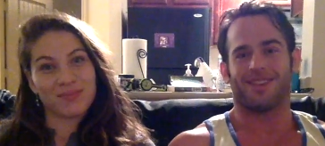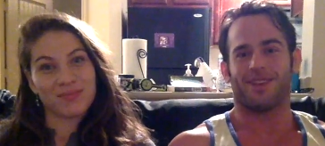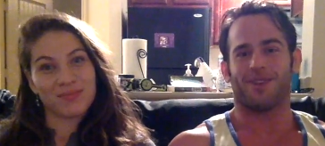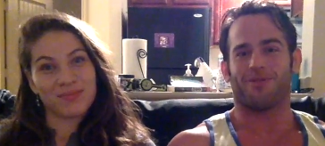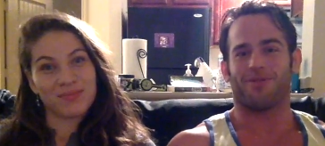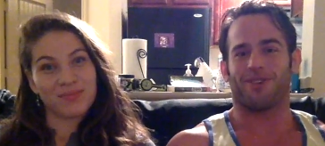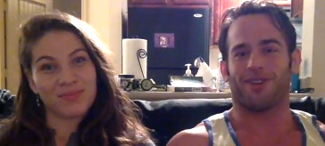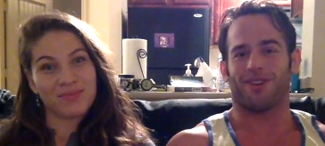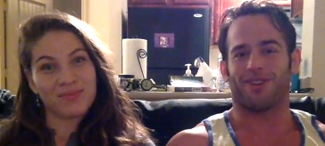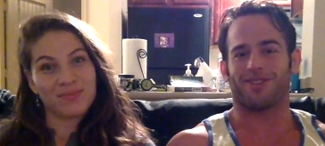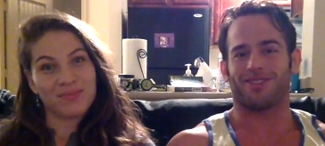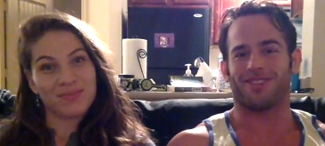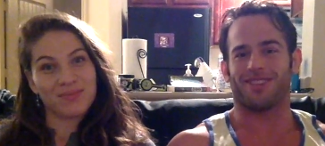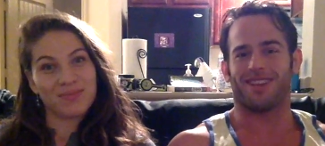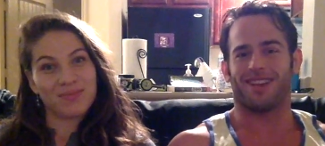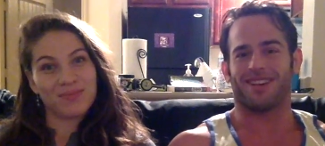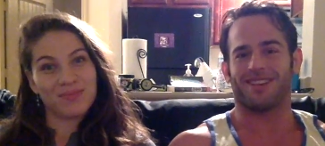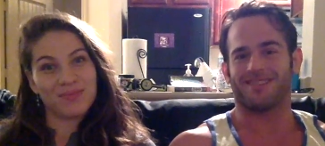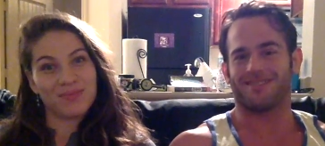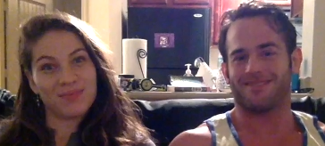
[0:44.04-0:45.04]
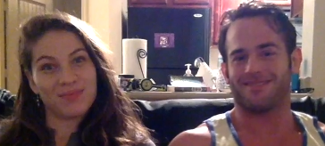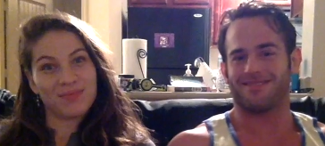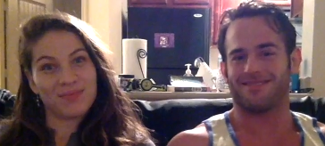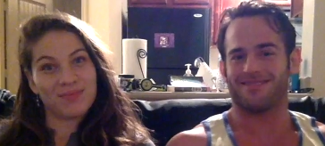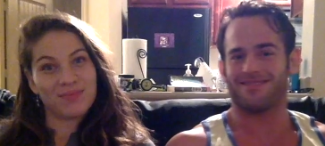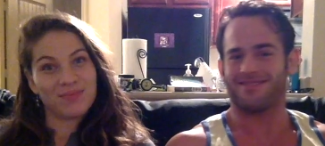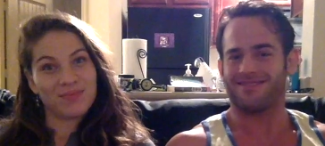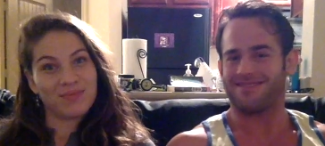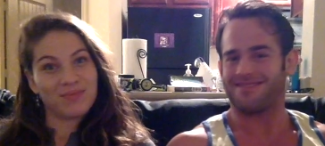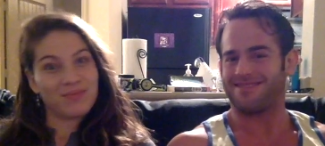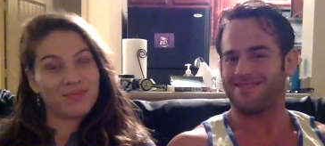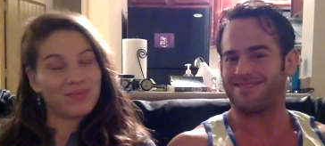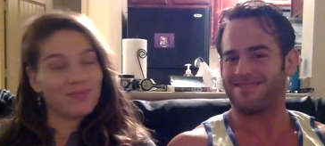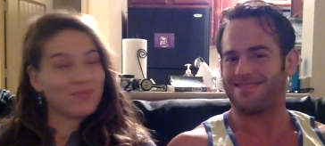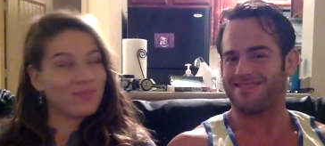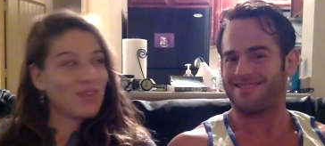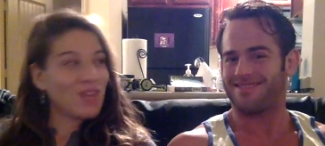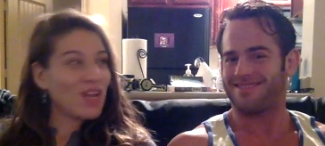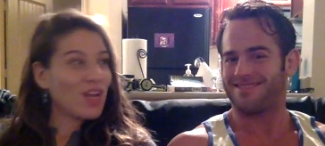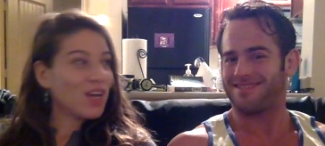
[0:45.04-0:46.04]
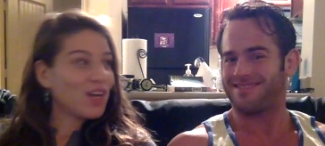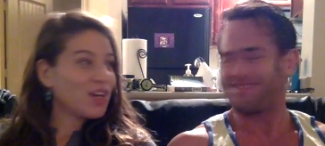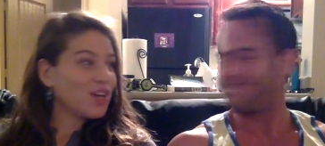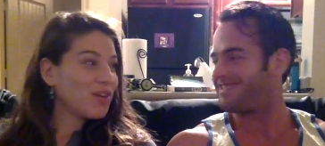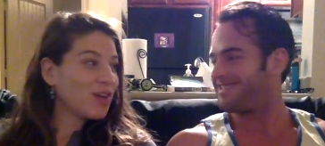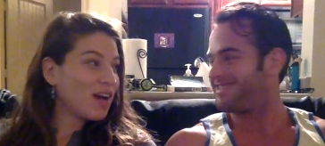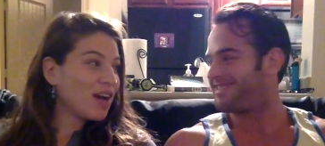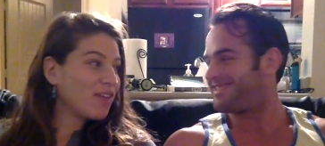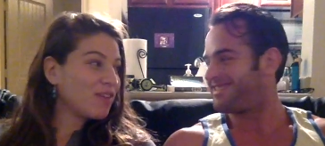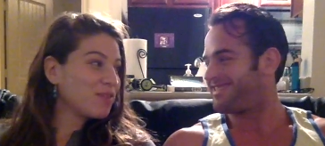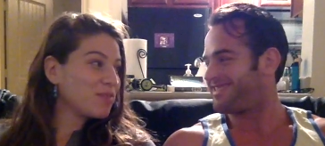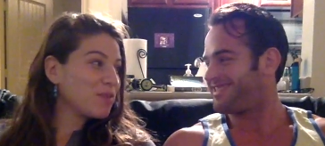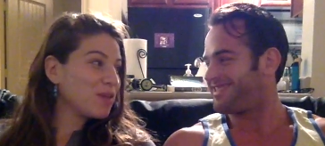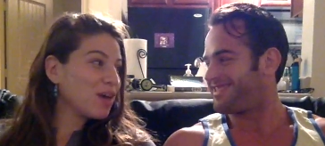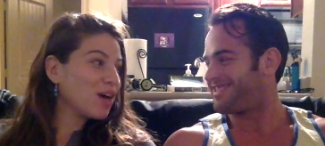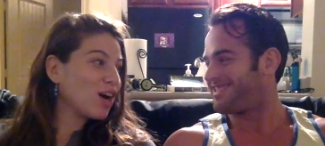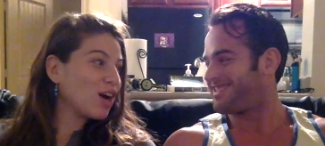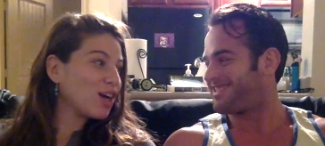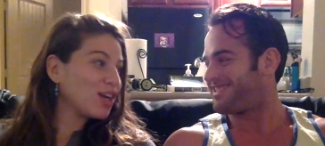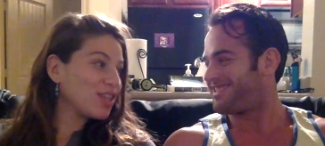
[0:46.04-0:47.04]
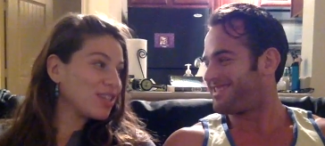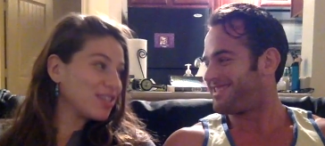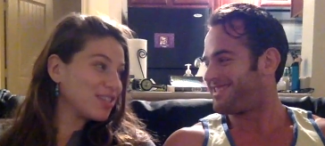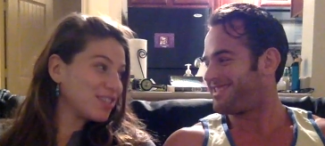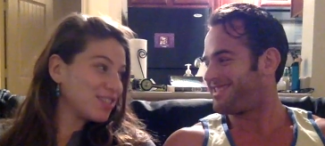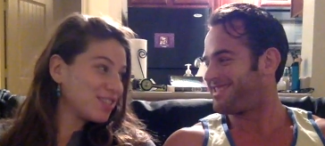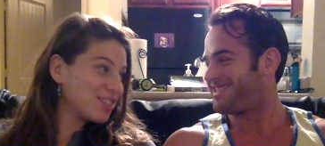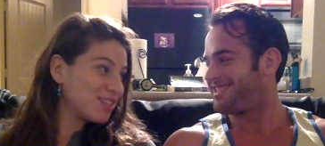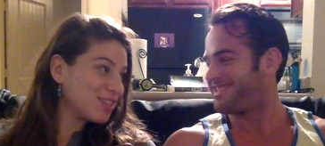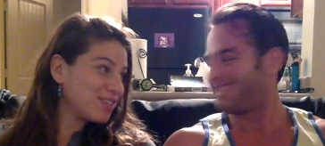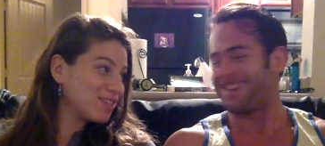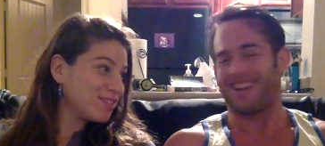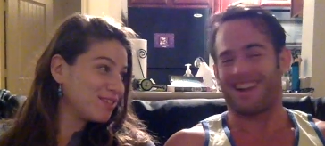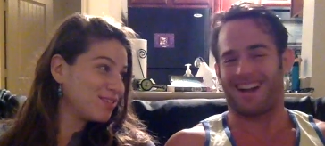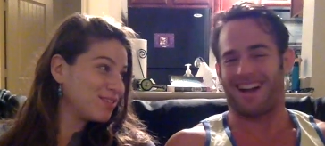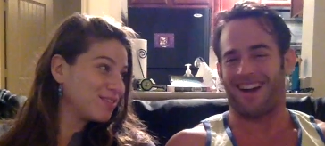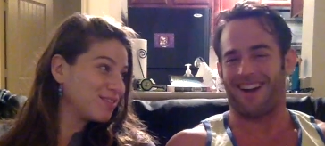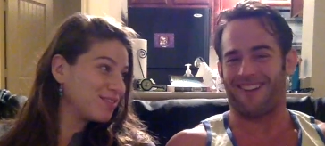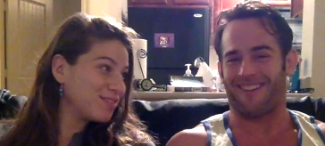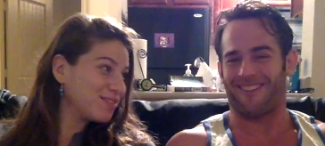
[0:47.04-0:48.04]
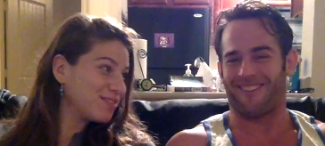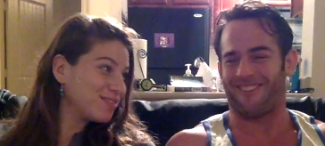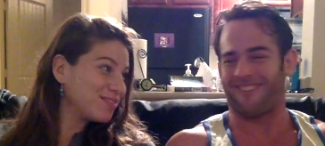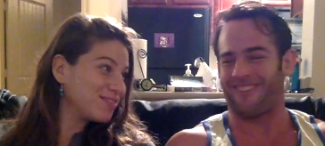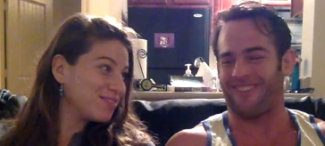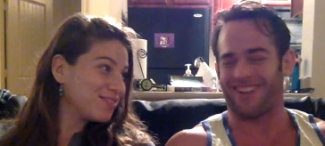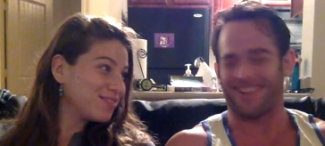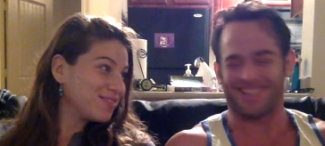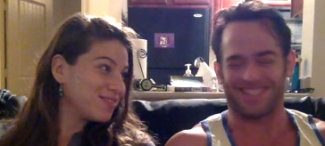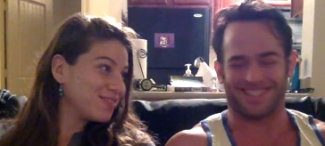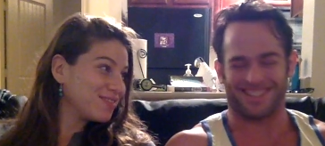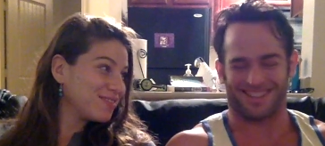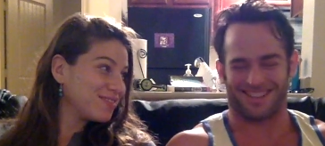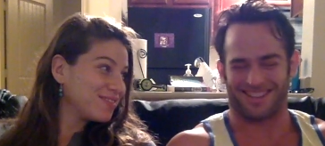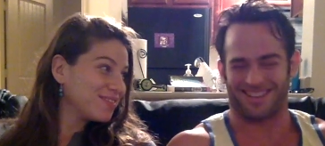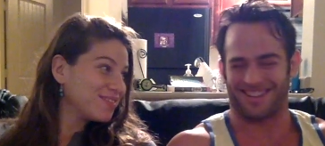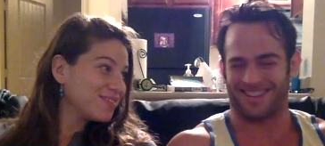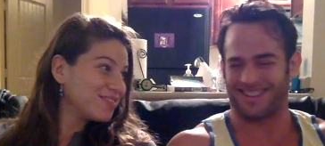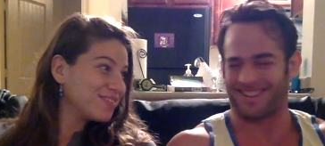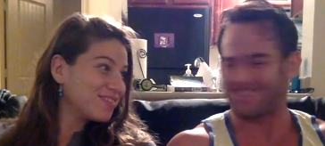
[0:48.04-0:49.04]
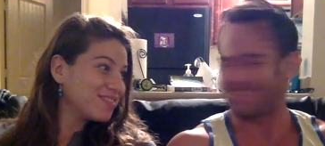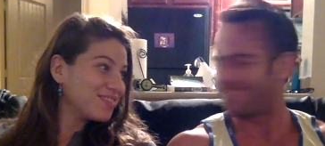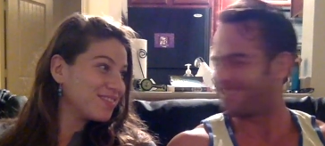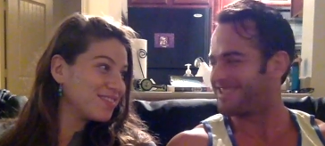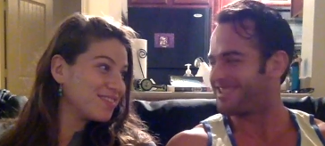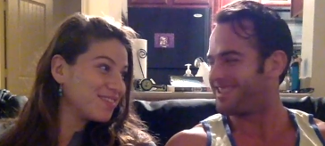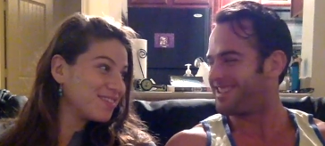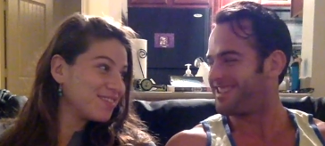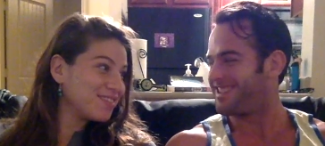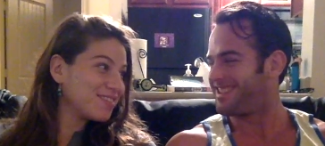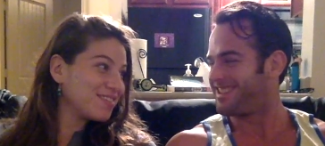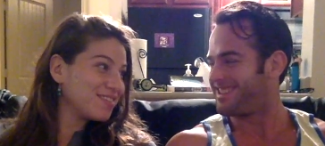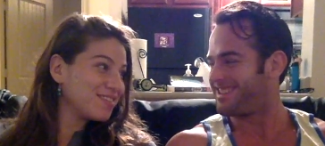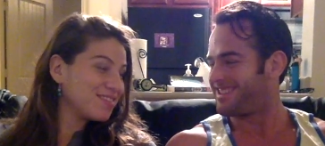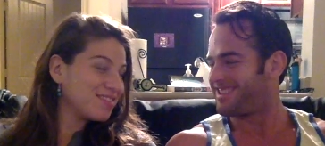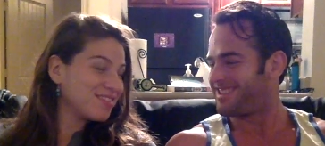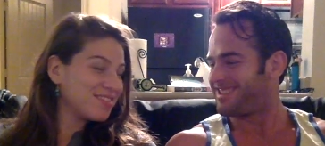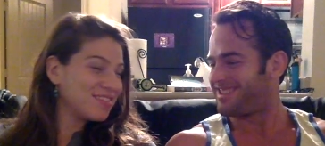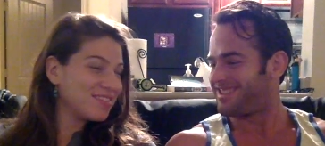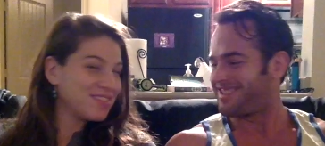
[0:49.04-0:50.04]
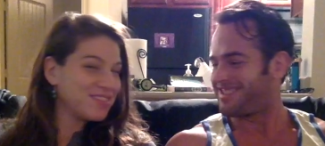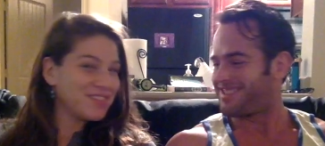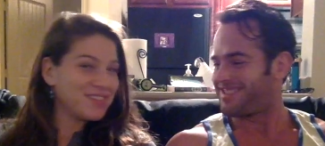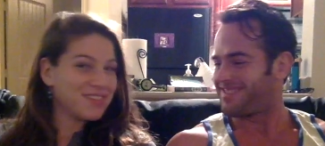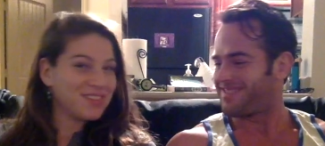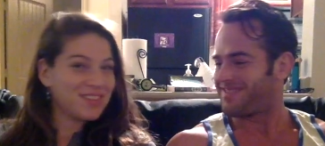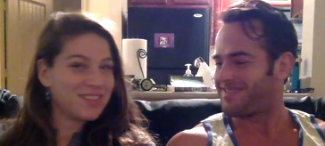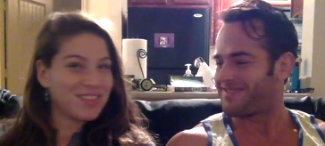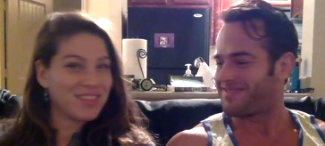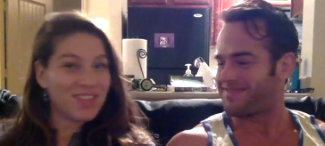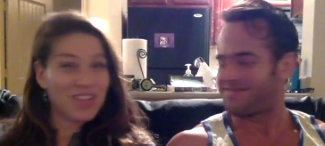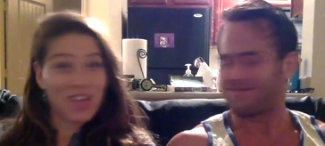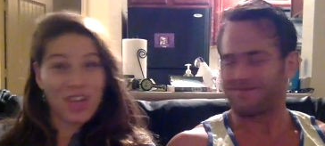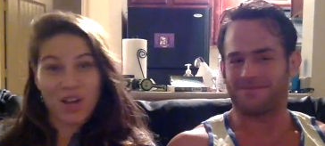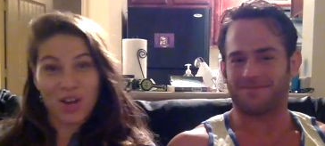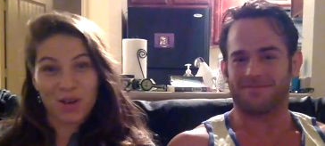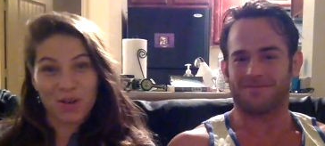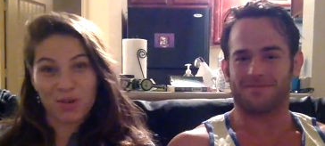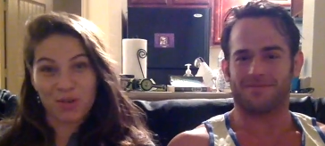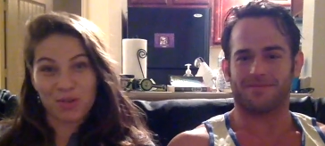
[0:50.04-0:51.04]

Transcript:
Speaker 1: here we are today.
Speaker 2: You have to be honest.
Speaker 1: I was honest.
Speaker 2: No.